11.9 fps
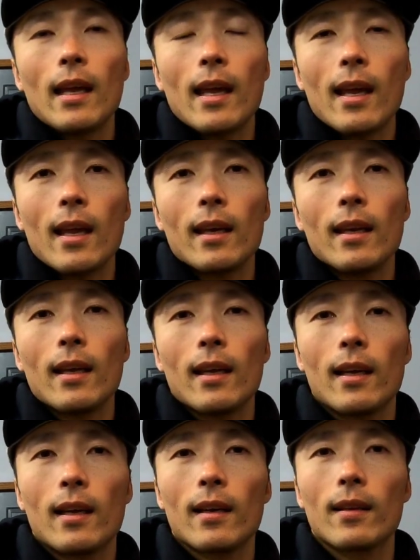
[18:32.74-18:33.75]
and
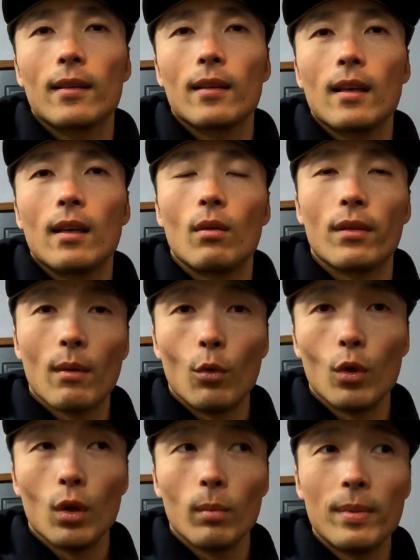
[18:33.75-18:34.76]

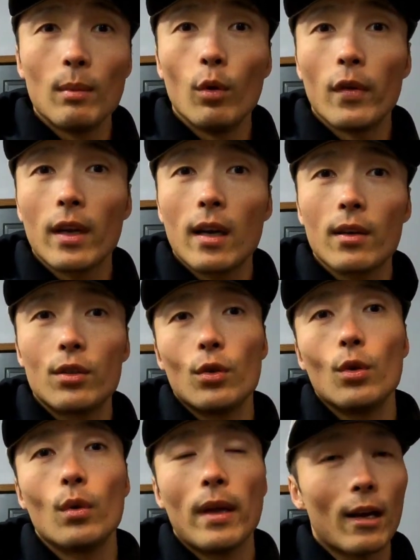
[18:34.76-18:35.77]
then we'll be moving on
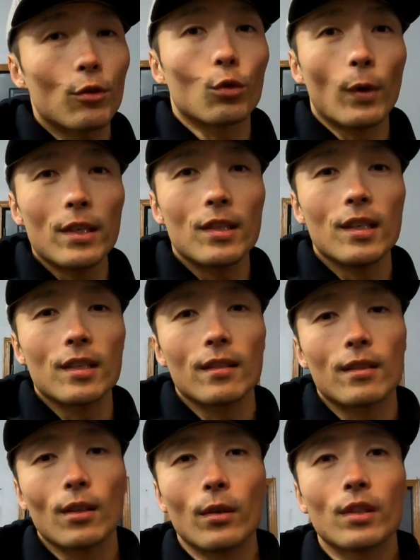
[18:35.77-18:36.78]
to the actual race
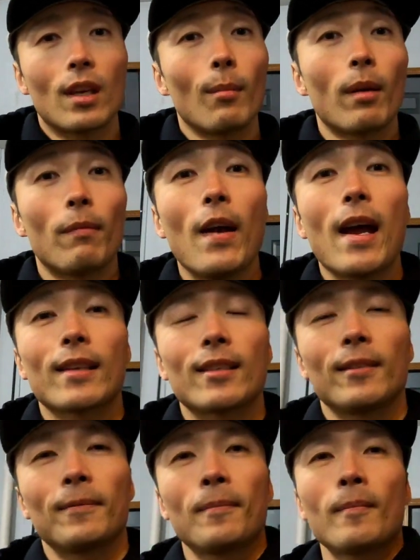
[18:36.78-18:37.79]
season, so it's coming up
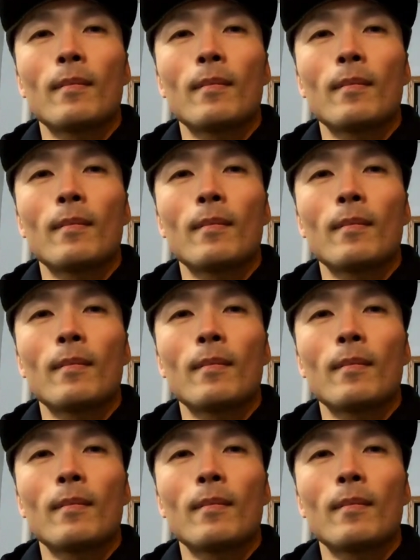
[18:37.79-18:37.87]
fast.